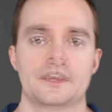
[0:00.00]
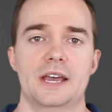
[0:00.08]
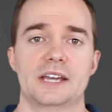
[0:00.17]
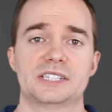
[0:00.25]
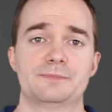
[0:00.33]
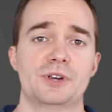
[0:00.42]

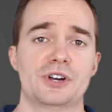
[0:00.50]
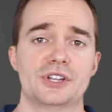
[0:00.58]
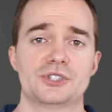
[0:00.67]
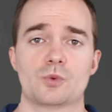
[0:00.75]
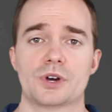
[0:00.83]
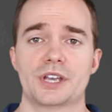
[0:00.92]

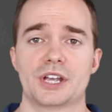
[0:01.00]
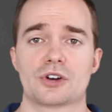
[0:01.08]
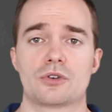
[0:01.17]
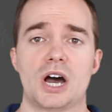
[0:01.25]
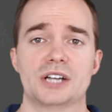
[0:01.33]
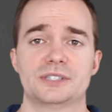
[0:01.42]
experience working
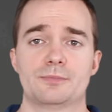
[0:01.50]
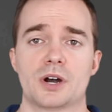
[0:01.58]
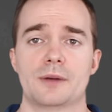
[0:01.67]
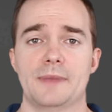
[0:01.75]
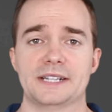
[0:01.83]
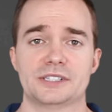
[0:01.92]

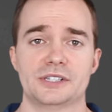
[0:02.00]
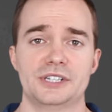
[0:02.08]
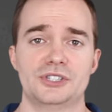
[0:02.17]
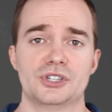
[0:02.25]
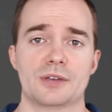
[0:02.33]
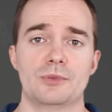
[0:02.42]
cross-departmentally
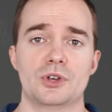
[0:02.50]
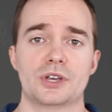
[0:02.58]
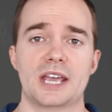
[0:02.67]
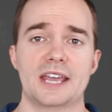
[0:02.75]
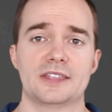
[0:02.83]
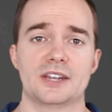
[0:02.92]
to
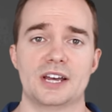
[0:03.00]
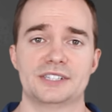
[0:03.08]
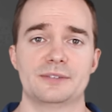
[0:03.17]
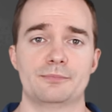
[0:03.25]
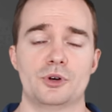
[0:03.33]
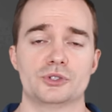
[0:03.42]
communicate the
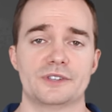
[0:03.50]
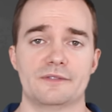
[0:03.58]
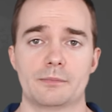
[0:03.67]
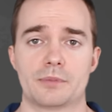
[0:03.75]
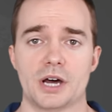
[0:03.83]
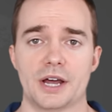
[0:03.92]
nuts and bolts of
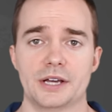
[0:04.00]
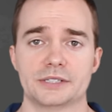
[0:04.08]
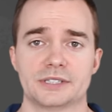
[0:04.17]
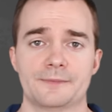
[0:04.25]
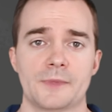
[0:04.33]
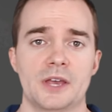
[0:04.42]
a
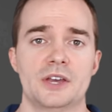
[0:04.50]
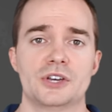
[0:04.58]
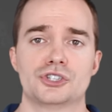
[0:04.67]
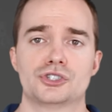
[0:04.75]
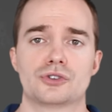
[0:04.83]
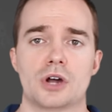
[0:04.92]
product,
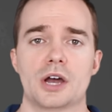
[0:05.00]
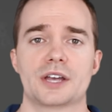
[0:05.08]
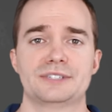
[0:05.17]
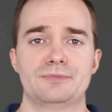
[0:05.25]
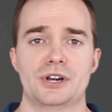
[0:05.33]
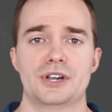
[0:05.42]
strong
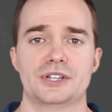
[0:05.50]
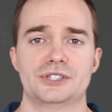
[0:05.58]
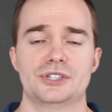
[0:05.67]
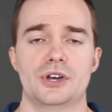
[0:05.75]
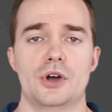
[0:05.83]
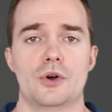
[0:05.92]

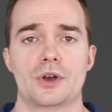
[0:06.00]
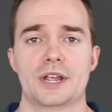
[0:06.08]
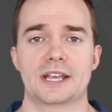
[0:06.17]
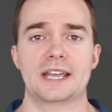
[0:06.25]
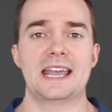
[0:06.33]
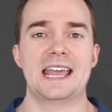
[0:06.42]
experience
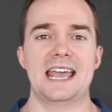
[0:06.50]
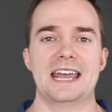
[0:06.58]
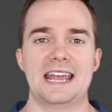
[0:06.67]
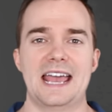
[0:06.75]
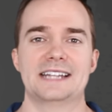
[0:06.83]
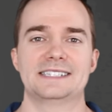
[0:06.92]
owning
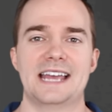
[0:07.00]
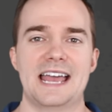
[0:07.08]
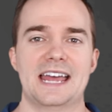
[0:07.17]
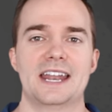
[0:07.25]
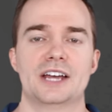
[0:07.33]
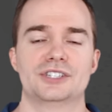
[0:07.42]
an
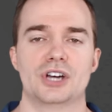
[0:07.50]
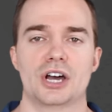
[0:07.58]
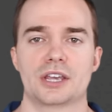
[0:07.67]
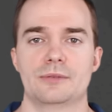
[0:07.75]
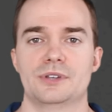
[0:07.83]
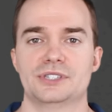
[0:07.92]
end-to-end
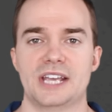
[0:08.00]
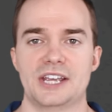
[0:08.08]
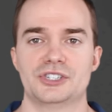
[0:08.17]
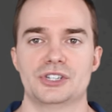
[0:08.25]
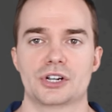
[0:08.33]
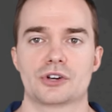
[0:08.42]

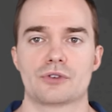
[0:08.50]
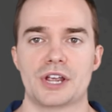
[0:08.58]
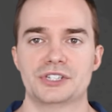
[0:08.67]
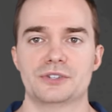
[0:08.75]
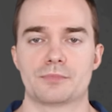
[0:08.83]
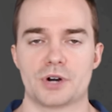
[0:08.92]
documentation
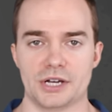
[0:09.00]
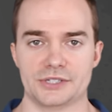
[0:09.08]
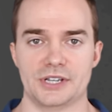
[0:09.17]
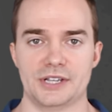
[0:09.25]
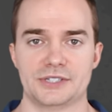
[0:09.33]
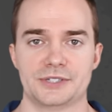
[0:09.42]
creation
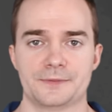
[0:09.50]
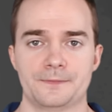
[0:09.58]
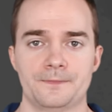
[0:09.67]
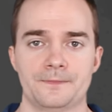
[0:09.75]
process,